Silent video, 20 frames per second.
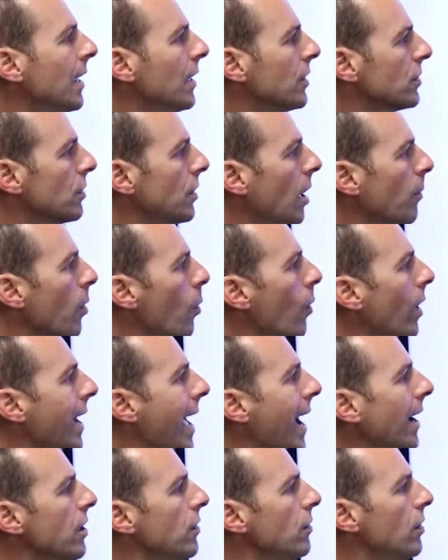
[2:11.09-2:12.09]
So number one,
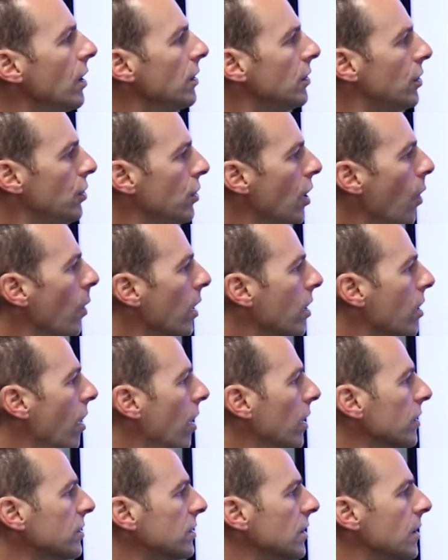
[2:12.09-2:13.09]
do you know what
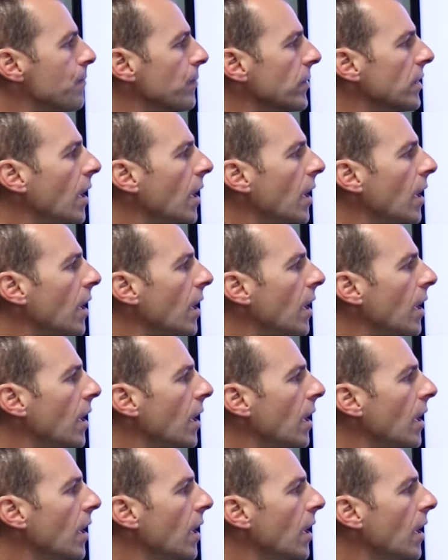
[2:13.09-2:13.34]
caused it?